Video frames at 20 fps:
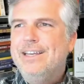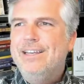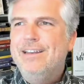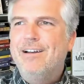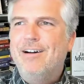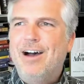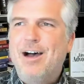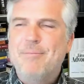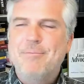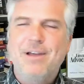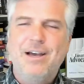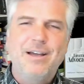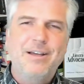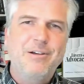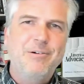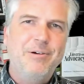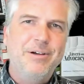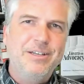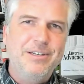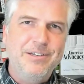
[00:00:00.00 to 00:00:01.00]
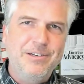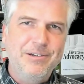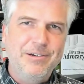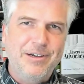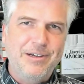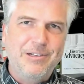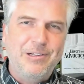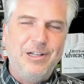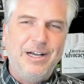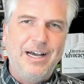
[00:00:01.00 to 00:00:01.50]
you know, I'm not going to do
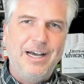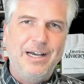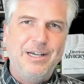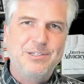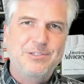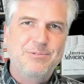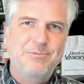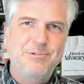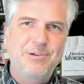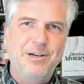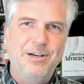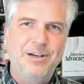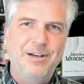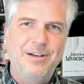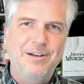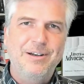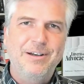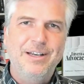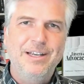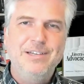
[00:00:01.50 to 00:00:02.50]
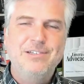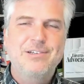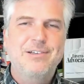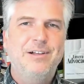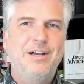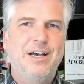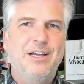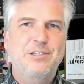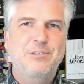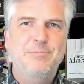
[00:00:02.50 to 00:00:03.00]
a class where each
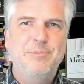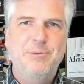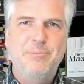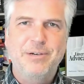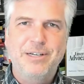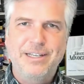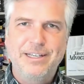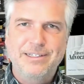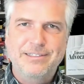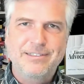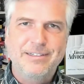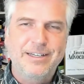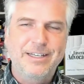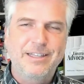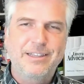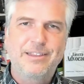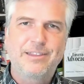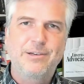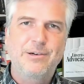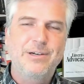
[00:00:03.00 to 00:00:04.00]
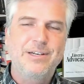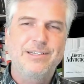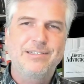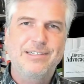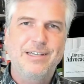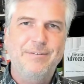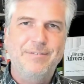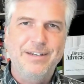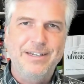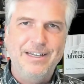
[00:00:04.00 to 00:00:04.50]
class member gets like
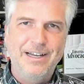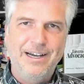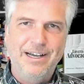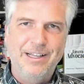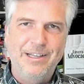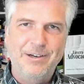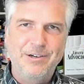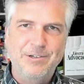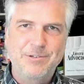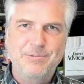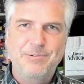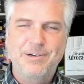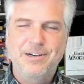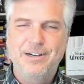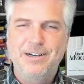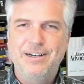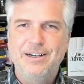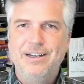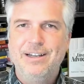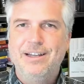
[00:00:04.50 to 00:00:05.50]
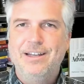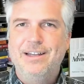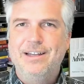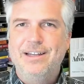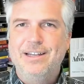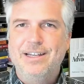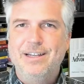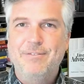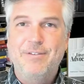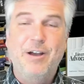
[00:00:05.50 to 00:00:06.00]
$37 where
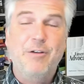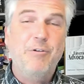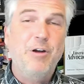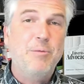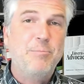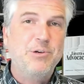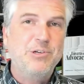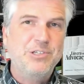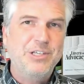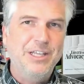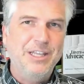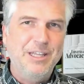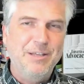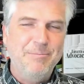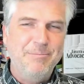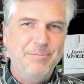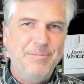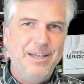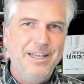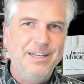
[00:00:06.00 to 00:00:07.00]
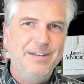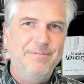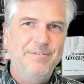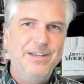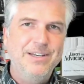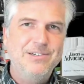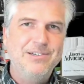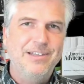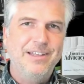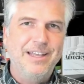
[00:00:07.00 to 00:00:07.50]
if I represent them
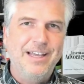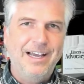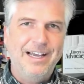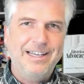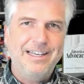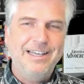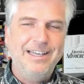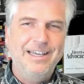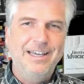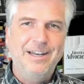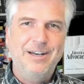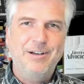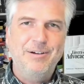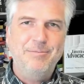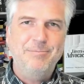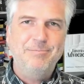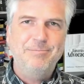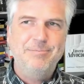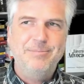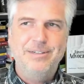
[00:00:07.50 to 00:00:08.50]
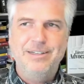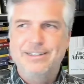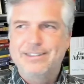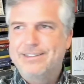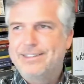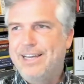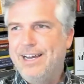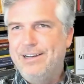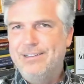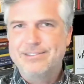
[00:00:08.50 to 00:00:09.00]
individually, I could get them
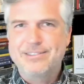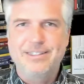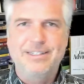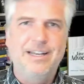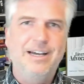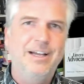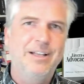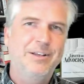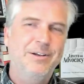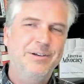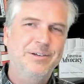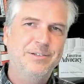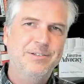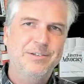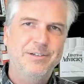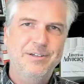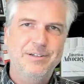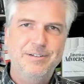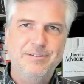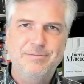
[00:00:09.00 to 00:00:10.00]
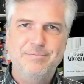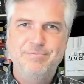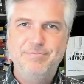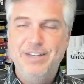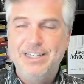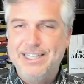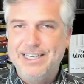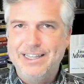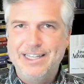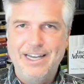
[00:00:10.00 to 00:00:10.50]
thousand dollars or
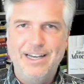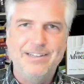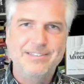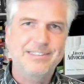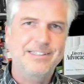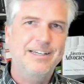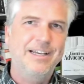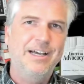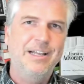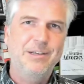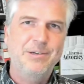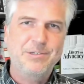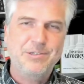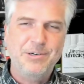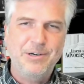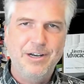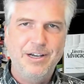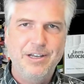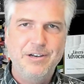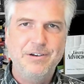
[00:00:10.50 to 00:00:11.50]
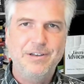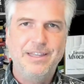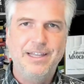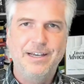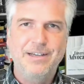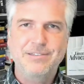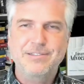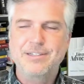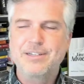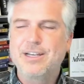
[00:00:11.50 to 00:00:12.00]
fifty thousand dollars or a hundred
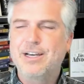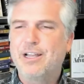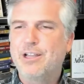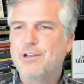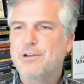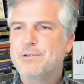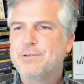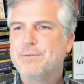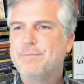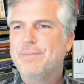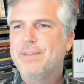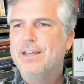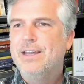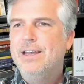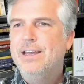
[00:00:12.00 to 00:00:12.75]
thousand dollars.